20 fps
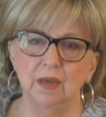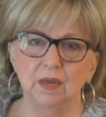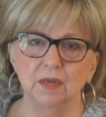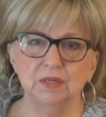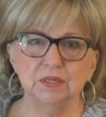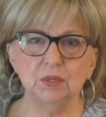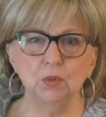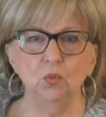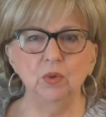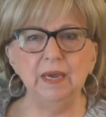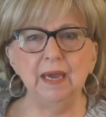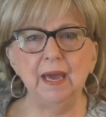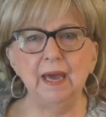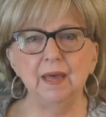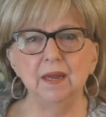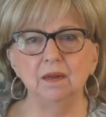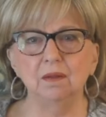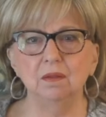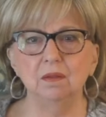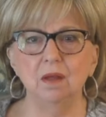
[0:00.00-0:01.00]
So we
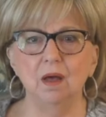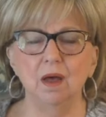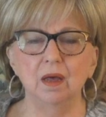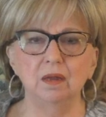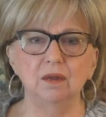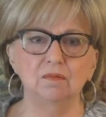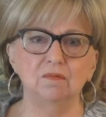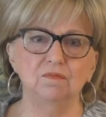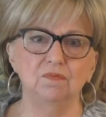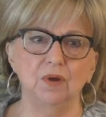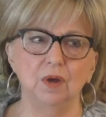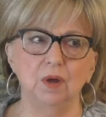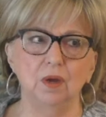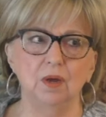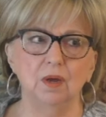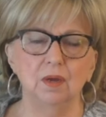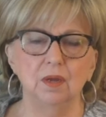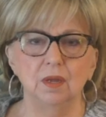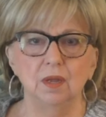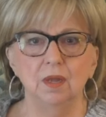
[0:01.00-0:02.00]
had a lot of
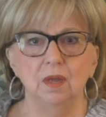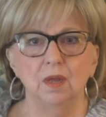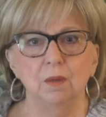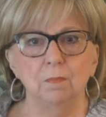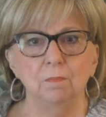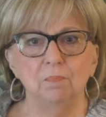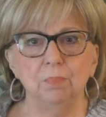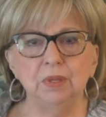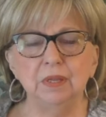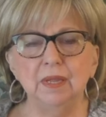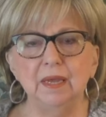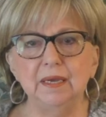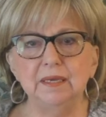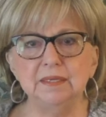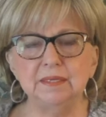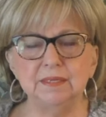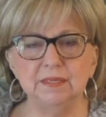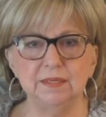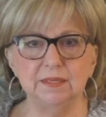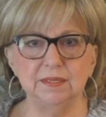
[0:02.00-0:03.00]
uh,
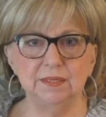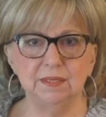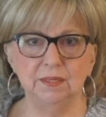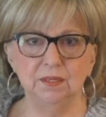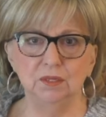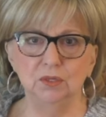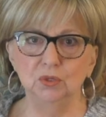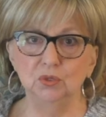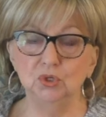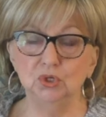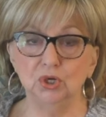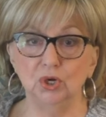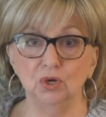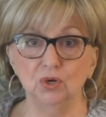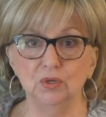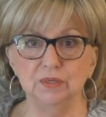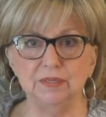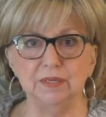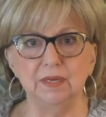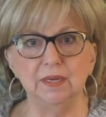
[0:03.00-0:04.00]
places in New
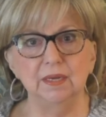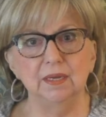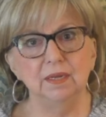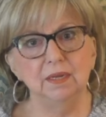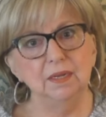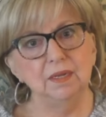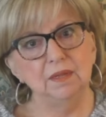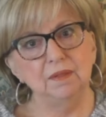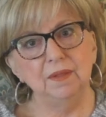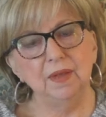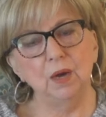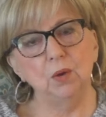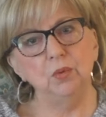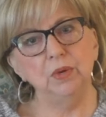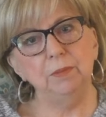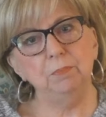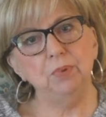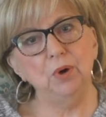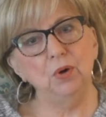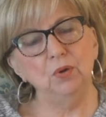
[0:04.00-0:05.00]
Jersey that
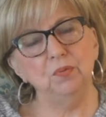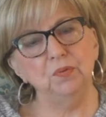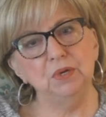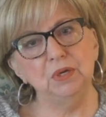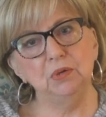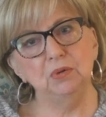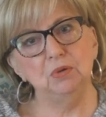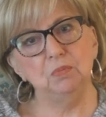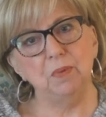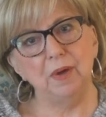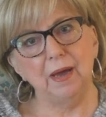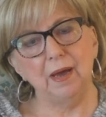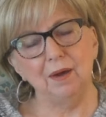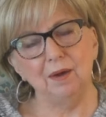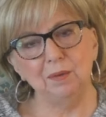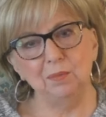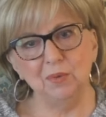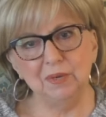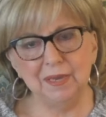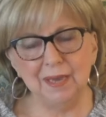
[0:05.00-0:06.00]
we both knew about
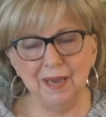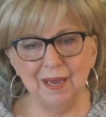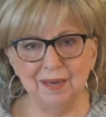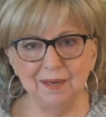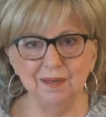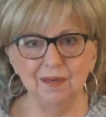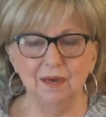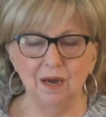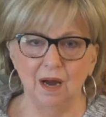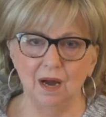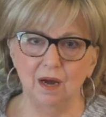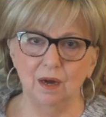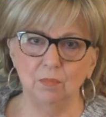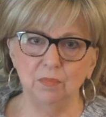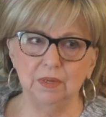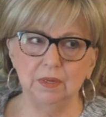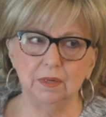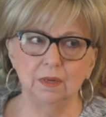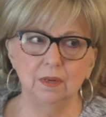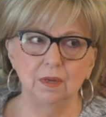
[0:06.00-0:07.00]
and we had in
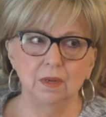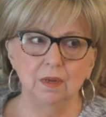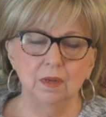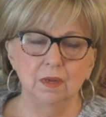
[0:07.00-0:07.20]
common.